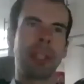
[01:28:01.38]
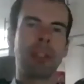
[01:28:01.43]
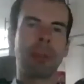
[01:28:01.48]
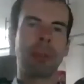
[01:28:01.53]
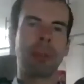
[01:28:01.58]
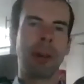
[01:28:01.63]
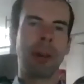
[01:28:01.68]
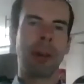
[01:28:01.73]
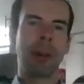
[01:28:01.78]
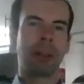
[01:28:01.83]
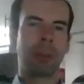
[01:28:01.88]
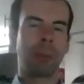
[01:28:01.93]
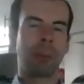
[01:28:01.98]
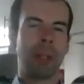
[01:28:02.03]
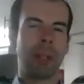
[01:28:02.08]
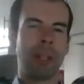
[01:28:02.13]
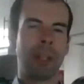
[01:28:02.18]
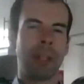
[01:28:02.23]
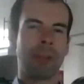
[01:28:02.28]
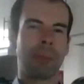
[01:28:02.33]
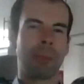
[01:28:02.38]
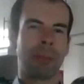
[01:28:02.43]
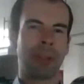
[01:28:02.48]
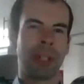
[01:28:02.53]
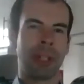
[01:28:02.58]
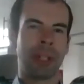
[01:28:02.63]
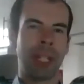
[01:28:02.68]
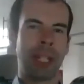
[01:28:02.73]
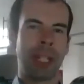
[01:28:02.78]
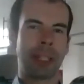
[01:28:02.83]
model, which
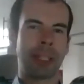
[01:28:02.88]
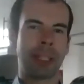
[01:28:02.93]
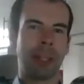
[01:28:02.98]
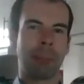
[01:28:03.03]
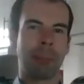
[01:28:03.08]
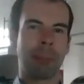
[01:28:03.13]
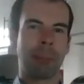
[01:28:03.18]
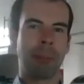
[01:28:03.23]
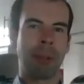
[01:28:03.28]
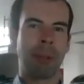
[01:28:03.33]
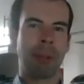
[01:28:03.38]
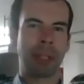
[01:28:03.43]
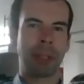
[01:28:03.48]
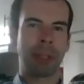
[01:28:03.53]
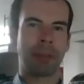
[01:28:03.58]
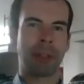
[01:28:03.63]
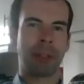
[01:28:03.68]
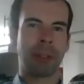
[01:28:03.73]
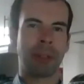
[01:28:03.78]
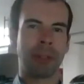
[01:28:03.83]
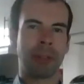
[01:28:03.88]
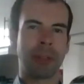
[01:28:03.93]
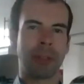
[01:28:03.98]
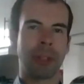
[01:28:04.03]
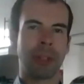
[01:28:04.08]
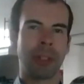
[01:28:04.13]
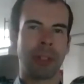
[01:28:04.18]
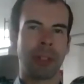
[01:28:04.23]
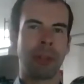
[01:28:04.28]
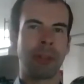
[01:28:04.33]
predicts a multiverse,
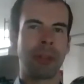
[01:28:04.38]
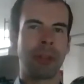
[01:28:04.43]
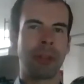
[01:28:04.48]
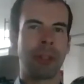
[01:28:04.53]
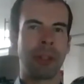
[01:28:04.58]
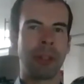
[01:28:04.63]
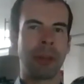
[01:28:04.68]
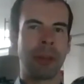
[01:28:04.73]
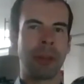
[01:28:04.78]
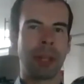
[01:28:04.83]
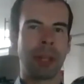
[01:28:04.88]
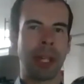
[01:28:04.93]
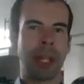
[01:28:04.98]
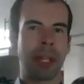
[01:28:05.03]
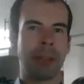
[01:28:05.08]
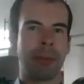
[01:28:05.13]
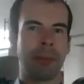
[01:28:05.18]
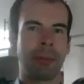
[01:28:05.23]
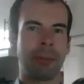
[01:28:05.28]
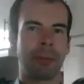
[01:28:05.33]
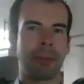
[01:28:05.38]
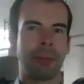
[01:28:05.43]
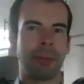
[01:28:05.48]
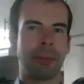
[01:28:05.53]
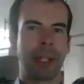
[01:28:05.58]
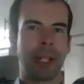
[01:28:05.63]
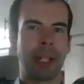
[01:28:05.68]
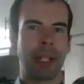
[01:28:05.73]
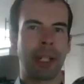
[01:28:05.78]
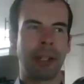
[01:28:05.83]
you do have
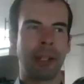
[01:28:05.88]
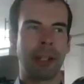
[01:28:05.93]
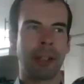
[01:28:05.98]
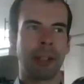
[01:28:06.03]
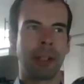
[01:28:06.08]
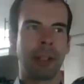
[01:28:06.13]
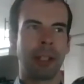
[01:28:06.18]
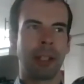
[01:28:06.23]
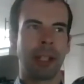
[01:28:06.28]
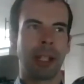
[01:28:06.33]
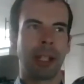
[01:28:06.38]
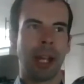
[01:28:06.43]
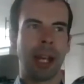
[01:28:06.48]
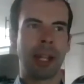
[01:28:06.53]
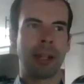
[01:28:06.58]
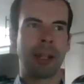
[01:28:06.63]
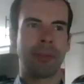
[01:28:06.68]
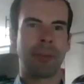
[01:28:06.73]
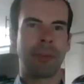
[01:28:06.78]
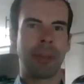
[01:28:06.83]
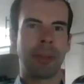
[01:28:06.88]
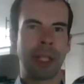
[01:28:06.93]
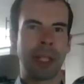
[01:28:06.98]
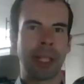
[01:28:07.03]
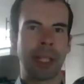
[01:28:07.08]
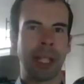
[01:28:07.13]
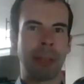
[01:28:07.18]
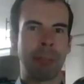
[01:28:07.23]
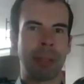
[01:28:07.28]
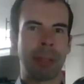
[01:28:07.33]
kind of
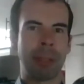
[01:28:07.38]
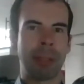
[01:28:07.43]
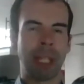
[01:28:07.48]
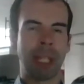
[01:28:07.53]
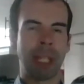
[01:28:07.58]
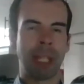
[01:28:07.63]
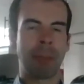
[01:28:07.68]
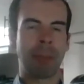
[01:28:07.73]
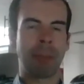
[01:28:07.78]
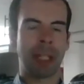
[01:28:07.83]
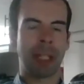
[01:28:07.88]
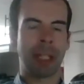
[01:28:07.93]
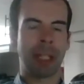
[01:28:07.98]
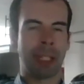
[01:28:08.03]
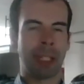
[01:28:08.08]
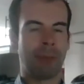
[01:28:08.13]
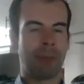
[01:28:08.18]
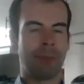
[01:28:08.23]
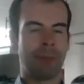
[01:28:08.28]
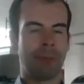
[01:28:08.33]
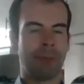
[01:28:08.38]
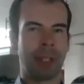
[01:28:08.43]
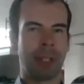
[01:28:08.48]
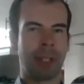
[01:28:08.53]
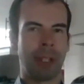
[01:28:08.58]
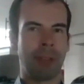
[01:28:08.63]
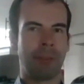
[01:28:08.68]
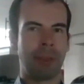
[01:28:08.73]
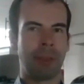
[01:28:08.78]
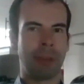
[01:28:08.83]
finite becoming an infinite
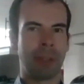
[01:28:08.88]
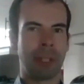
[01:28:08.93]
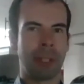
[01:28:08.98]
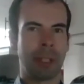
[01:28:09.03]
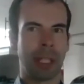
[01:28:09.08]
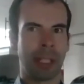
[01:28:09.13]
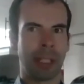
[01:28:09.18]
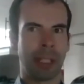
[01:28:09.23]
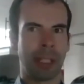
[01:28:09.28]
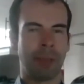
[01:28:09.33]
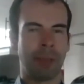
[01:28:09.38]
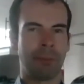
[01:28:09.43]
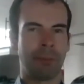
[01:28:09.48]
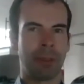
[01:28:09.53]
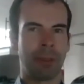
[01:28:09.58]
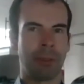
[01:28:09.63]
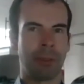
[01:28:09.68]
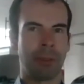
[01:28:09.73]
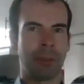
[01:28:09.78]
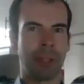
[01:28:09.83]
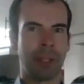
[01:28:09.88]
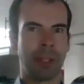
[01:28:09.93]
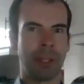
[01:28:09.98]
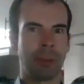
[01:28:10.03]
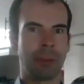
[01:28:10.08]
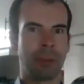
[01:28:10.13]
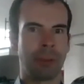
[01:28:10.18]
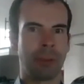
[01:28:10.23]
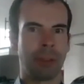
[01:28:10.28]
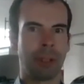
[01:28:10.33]
if you take the infinite view
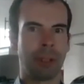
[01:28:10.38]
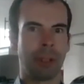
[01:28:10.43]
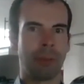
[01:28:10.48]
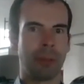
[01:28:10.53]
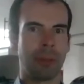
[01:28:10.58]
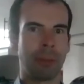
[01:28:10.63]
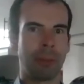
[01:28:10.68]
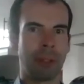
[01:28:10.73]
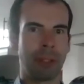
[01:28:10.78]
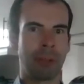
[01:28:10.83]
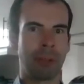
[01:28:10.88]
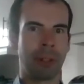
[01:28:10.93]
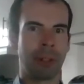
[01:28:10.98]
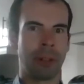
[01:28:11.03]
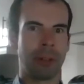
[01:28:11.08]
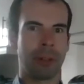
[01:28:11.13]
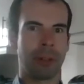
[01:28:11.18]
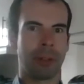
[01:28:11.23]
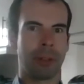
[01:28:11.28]
of the multiverse.